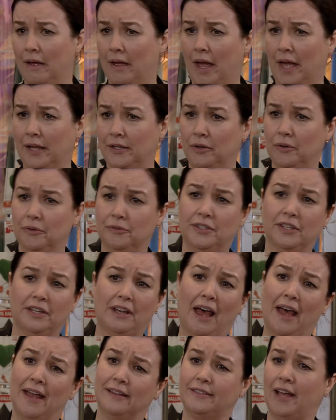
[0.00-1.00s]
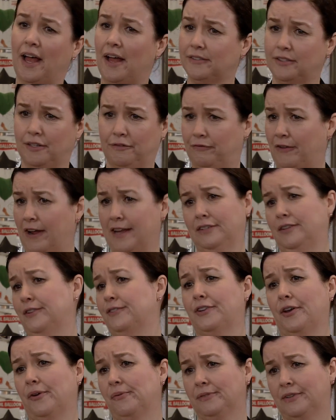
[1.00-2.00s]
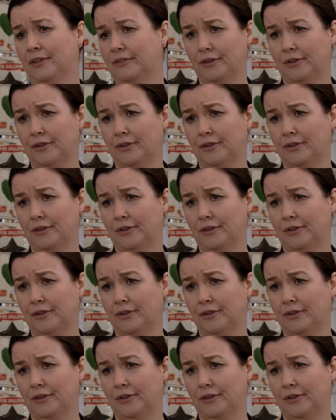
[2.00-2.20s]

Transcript: and who's the kind-hearted friend who's going to